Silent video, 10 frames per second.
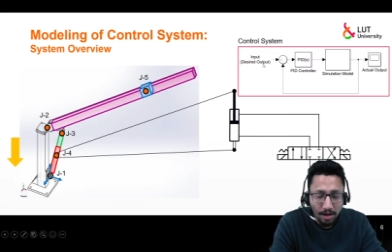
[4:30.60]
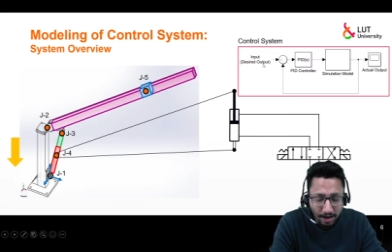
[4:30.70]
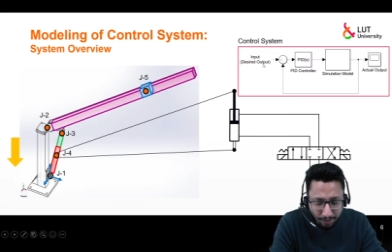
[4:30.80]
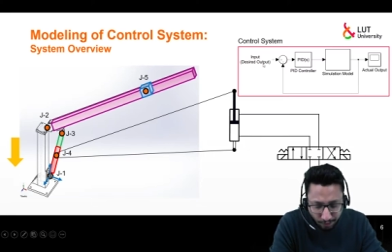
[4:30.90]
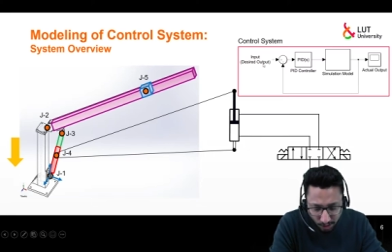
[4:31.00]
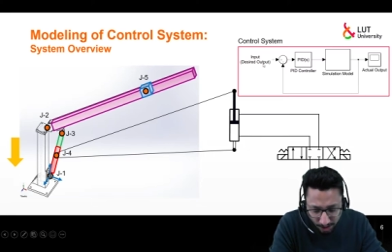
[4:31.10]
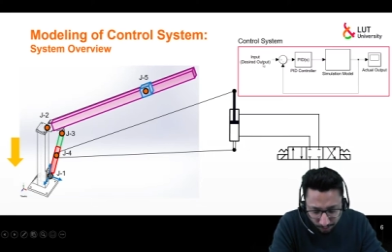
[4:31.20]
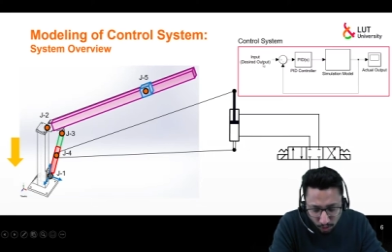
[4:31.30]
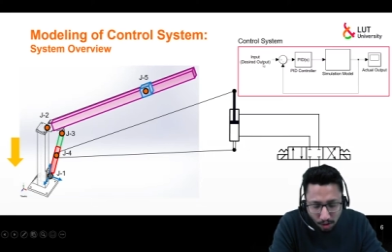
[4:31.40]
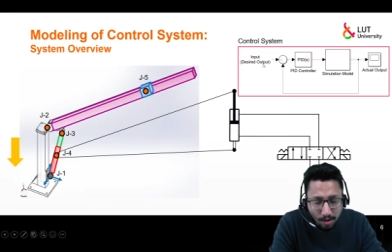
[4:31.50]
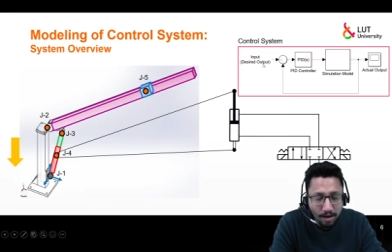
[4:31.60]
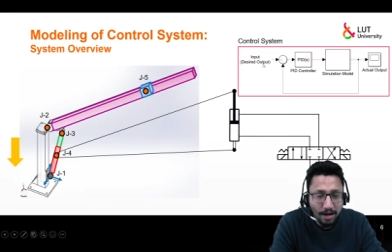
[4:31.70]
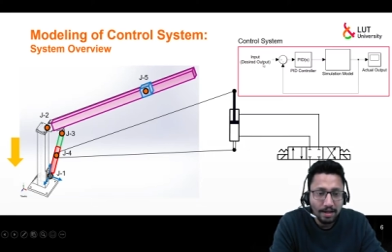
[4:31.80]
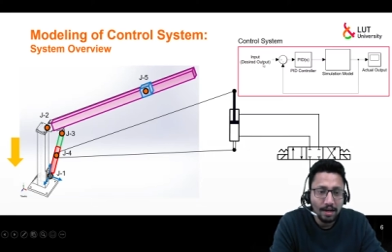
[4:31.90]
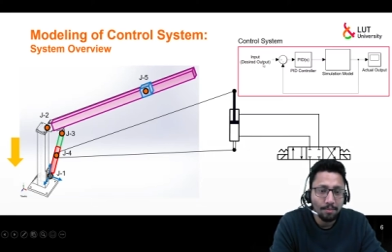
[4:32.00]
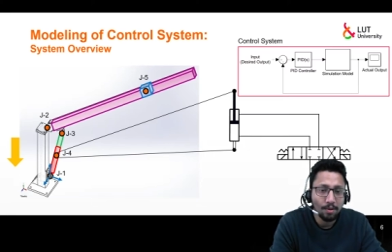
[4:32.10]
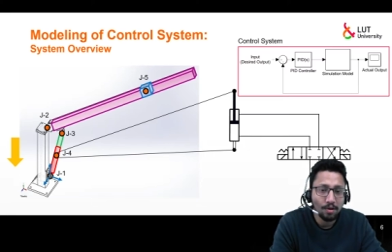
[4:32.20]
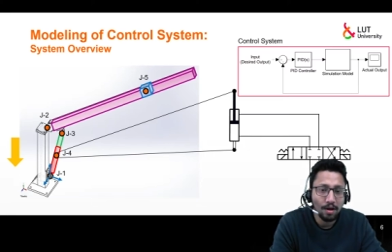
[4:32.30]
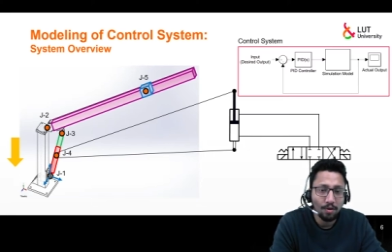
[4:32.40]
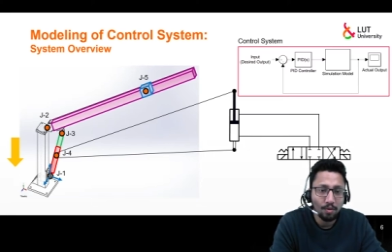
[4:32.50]
If you have no idea about
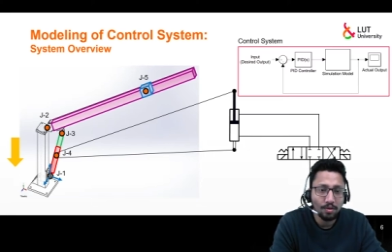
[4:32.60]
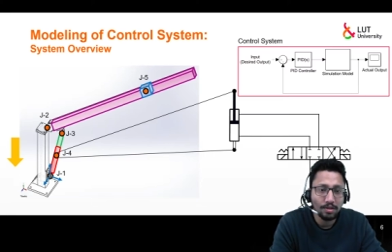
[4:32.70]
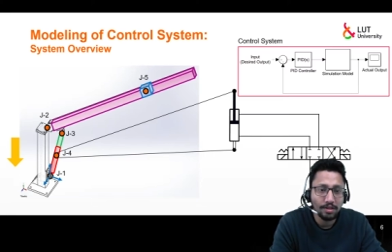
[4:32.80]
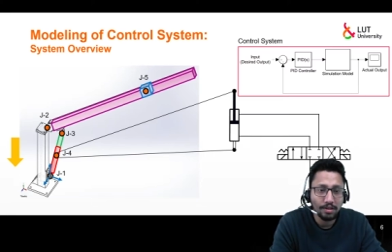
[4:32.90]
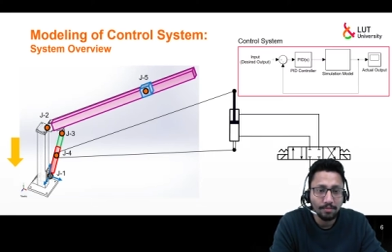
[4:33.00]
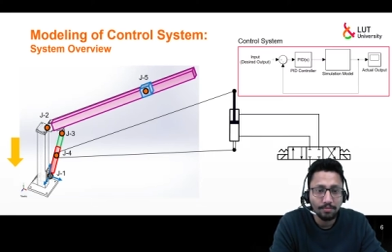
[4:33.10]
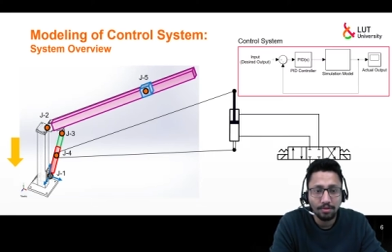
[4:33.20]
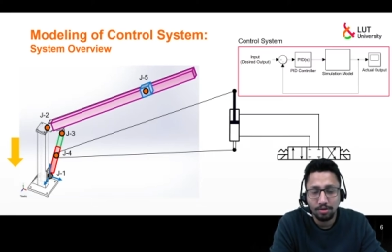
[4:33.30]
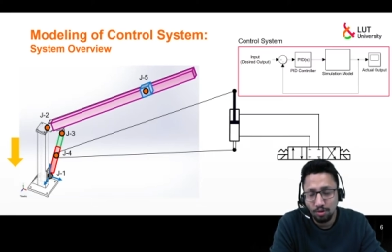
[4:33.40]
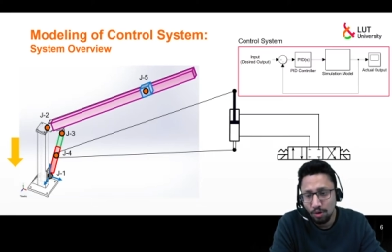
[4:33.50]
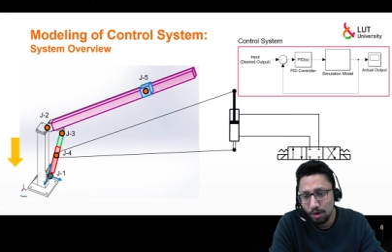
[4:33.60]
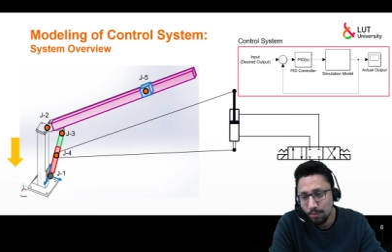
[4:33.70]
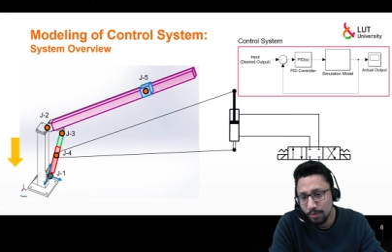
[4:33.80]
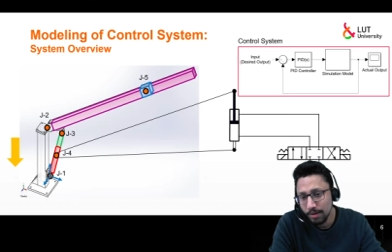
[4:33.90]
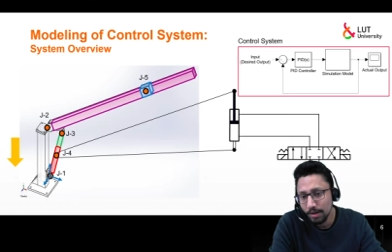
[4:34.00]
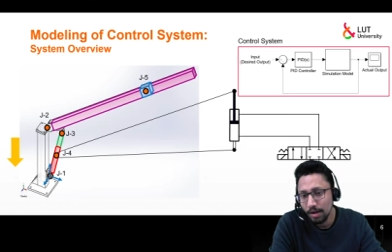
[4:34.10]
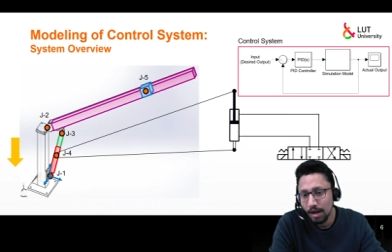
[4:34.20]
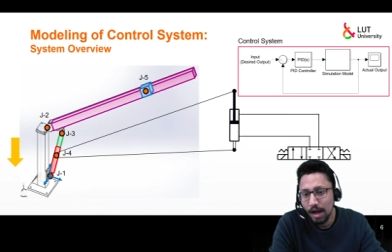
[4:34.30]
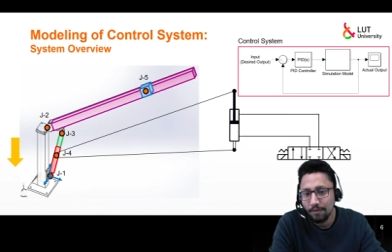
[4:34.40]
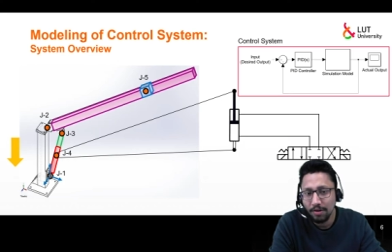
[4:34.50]
control systems, do not worry.
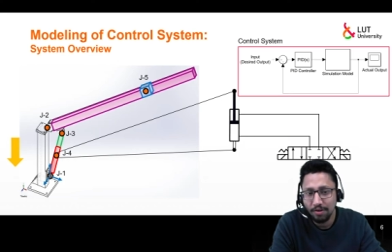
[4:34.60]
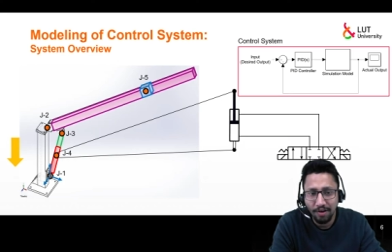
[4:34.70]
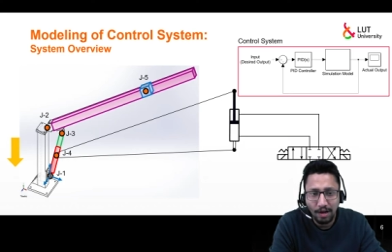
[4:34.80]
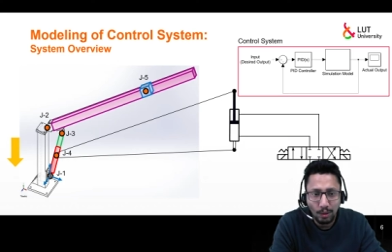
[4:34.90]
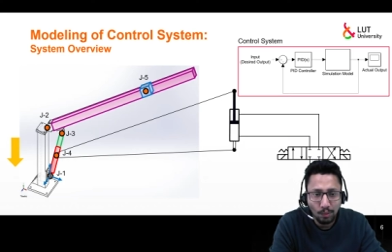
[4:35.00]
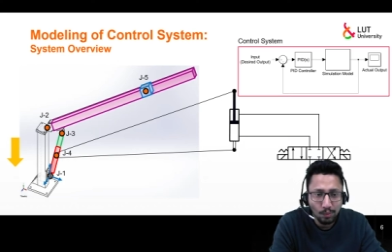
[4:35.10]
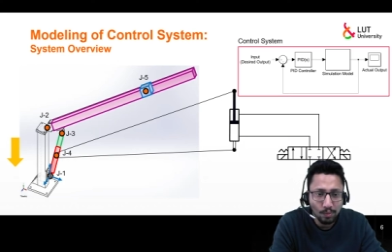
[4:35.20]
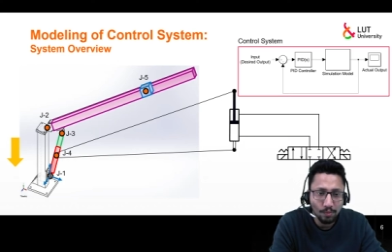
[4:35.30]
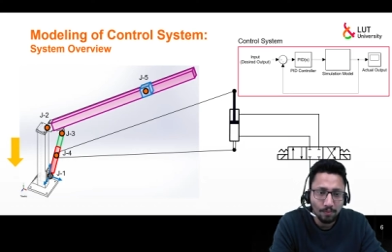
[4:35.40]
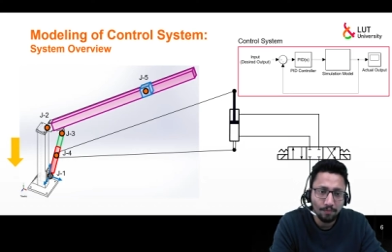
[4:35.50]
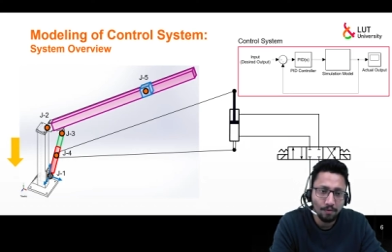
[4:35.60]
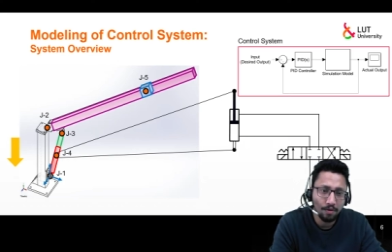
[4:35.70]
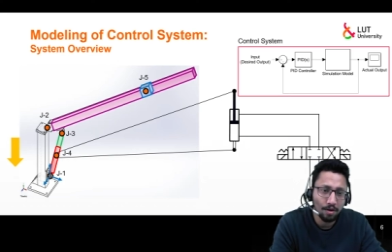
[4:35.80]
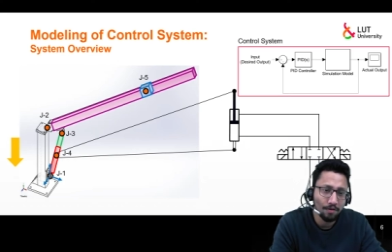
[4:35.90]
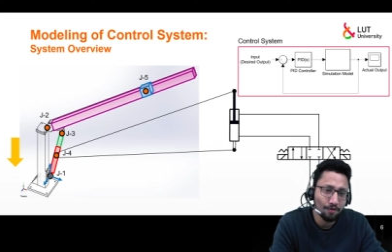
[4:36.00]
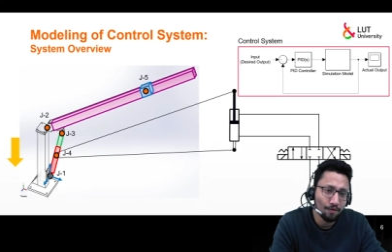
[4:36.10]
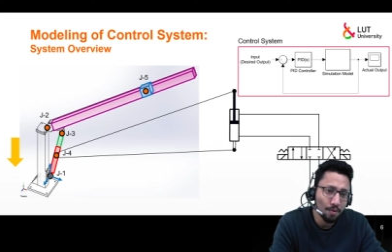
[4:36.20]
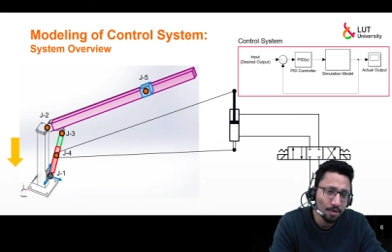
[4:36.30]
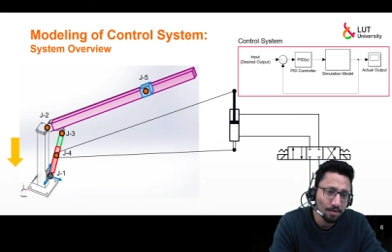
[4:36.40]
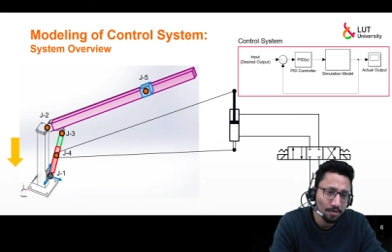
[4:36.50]
I will try to uh,
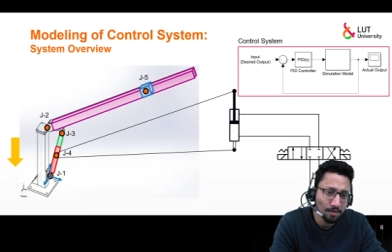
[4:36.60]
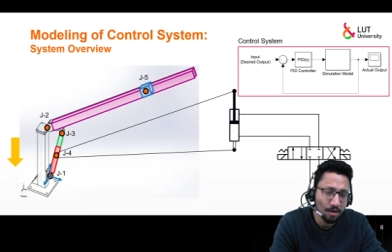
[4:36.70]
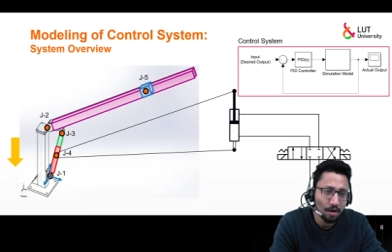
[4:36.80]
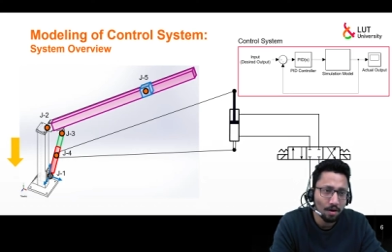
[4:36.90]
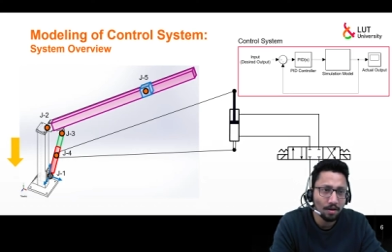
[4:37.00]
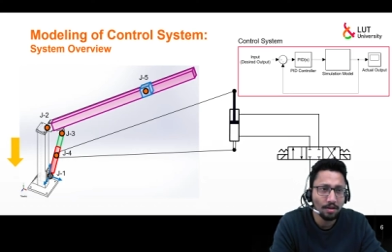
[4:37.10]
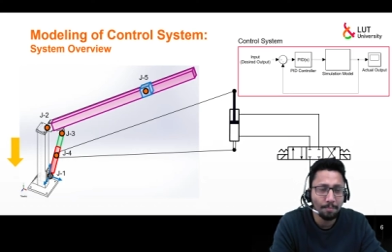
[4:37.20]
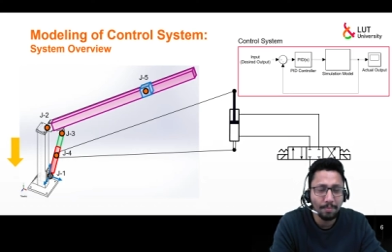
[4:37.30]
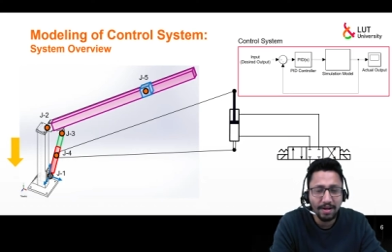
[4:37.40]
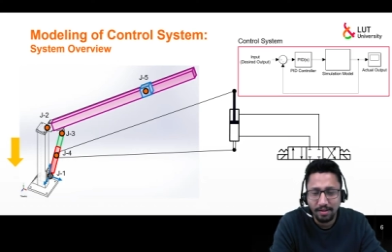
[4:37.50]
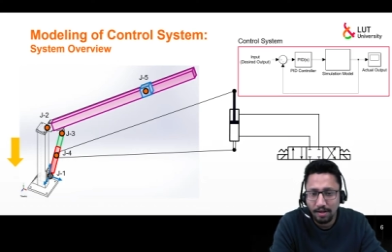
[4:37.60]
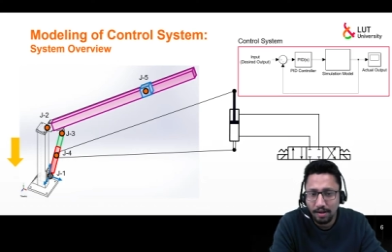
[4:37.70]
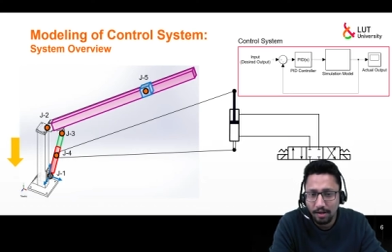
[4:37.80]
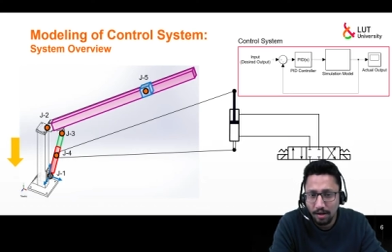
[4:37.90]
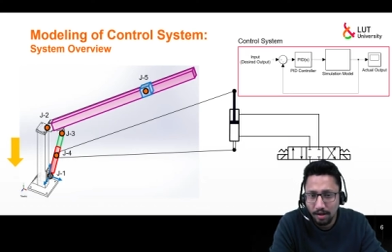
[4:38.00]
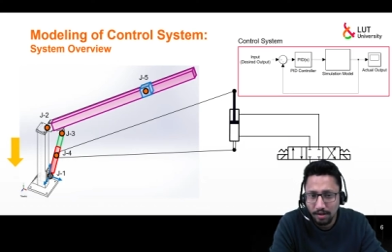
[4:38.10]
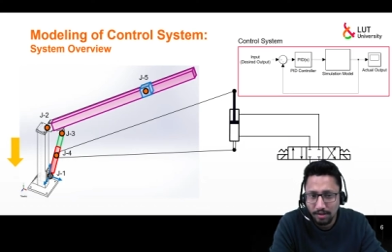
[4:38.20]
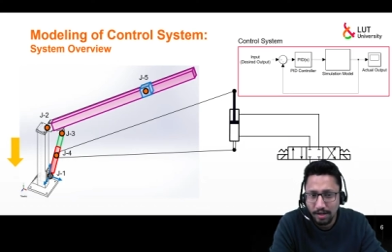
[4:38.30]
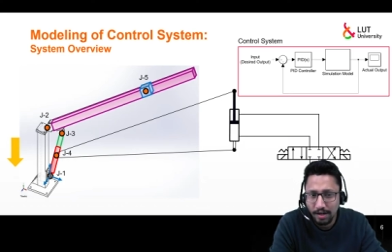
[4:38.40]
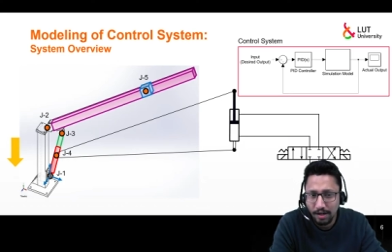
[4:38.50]
focus on the basic
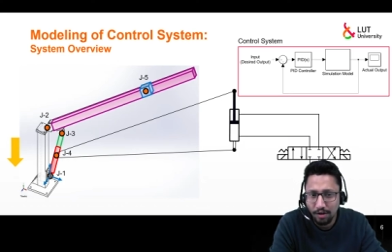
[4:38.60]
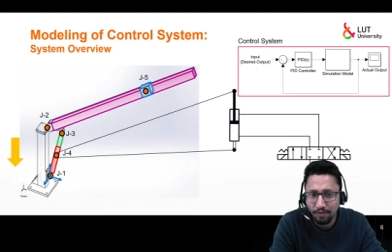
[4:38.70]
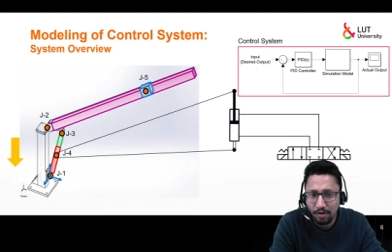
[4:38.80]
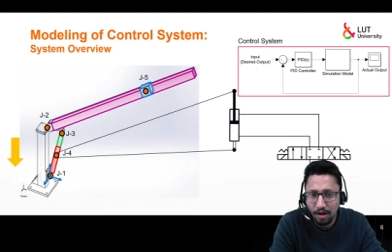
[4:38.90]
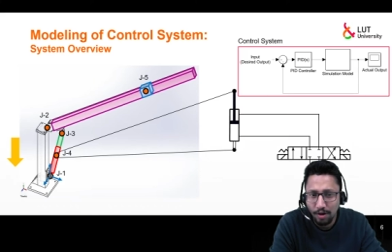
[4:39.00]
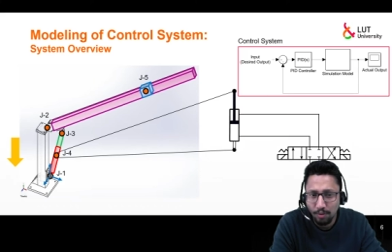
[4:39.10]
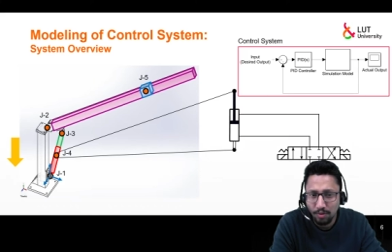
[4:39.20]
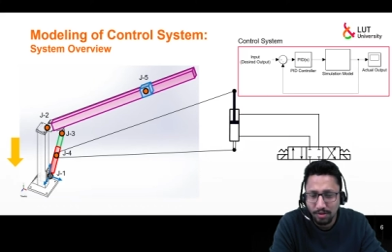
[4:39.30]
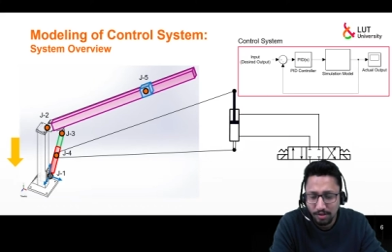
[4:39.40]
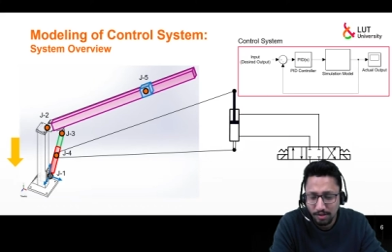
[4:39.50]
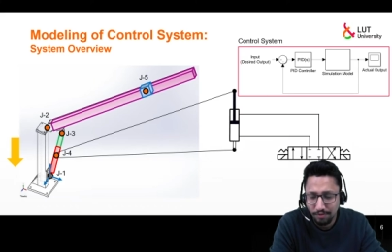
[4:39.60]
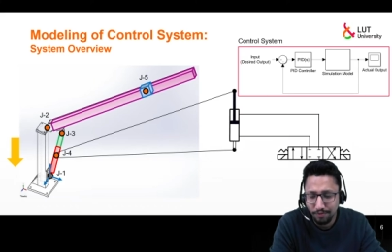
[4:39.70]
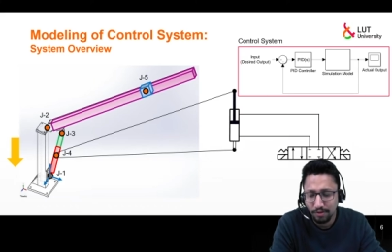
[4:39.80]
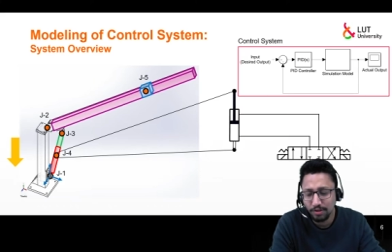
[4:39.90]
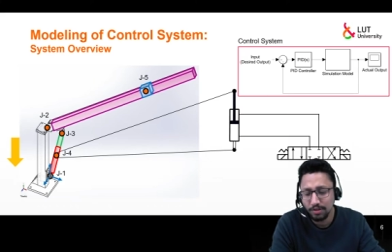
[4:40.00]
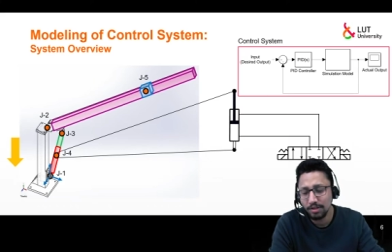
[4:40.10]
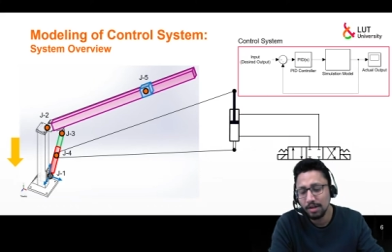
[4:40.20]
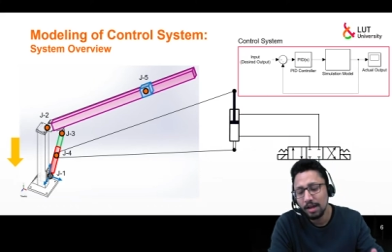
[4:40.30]
understanding of the control system first.